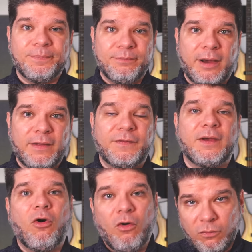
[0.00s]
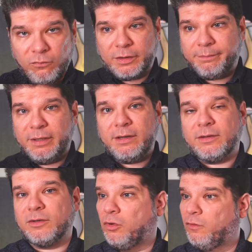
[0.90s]
But over a
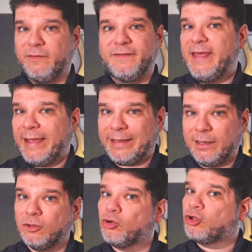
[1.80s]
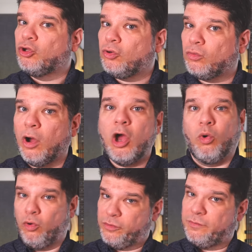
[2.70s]
period of a decade or two
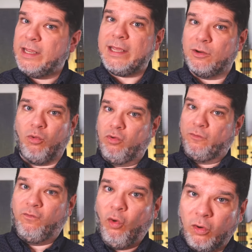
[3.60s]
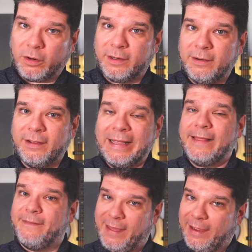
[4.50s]
or three or four,
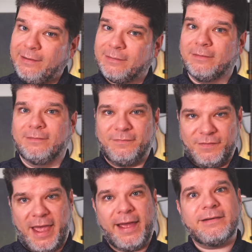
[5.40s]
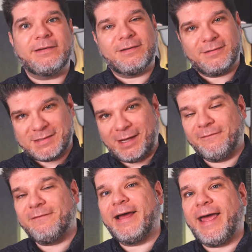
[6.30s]
then that
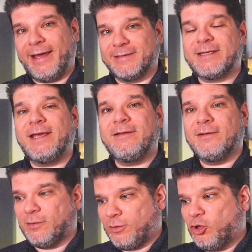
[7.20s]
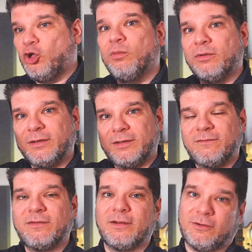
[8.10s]
stuff has a
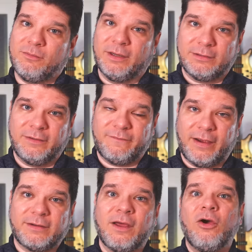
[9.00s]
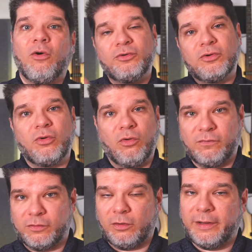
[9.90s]
cumulative detrimental effect on your
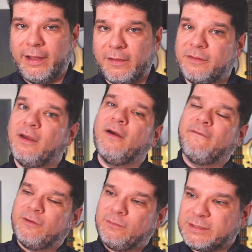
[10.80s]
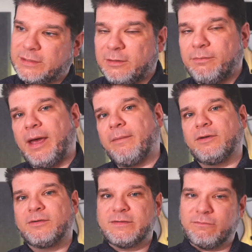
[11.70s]
overall health, from sleep
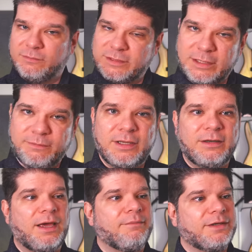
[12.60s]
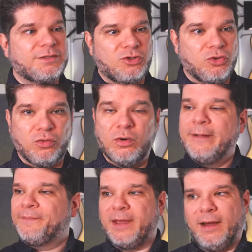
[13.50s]
patterns, from sleep dynamics to
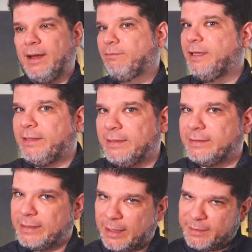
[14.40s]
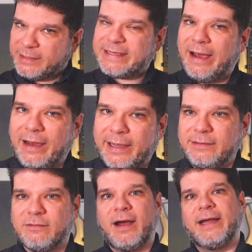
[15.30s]
uh, blinking dynamics, eye
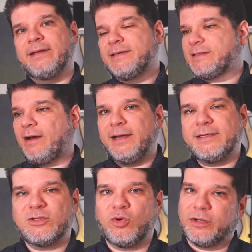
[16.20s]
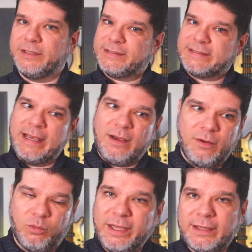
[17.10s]
dryness, eye soreness,
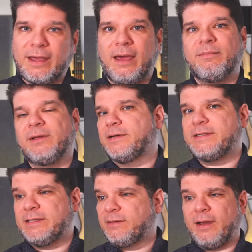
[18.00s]
weak capillaries in